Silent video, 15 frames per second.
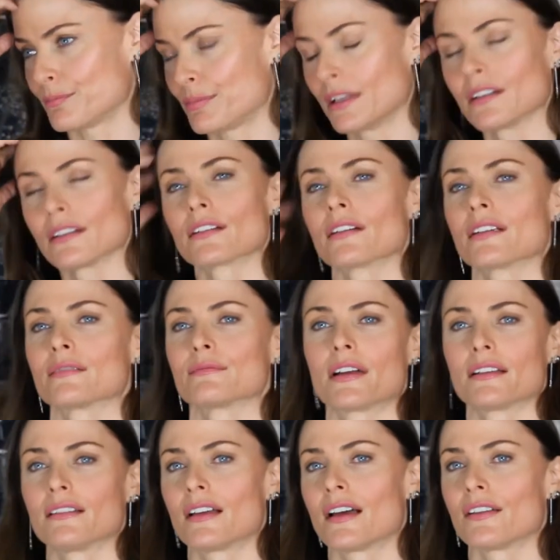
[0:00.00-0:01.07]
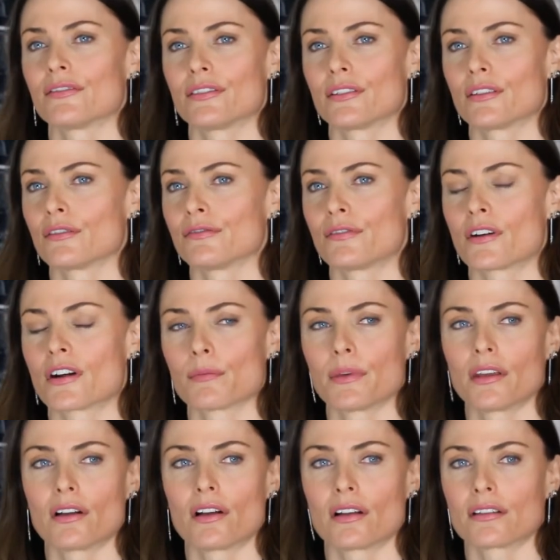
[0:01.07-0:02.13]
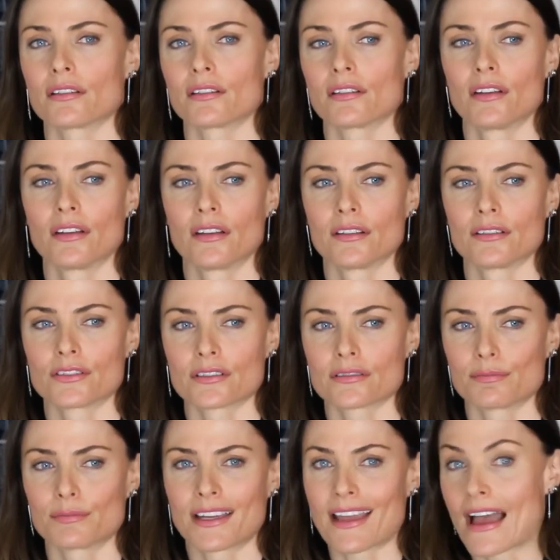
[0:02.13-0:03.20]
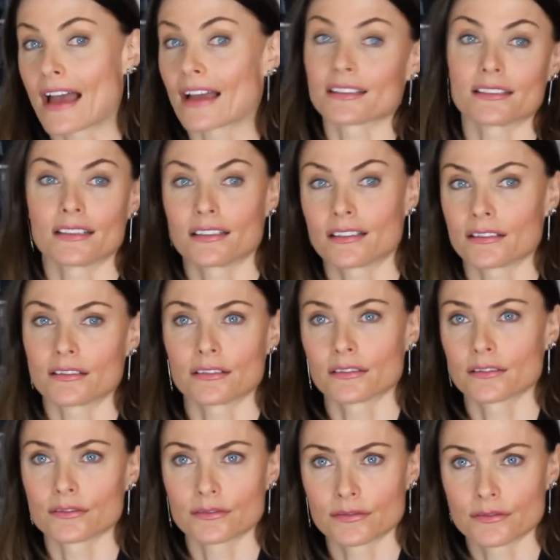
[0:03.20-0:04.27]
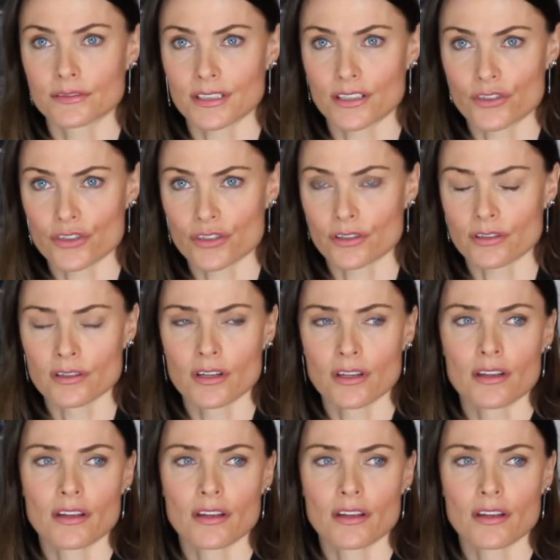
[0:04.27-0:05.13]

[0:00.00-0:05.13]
pillar in my life, you know, far beyond just my acting teacher.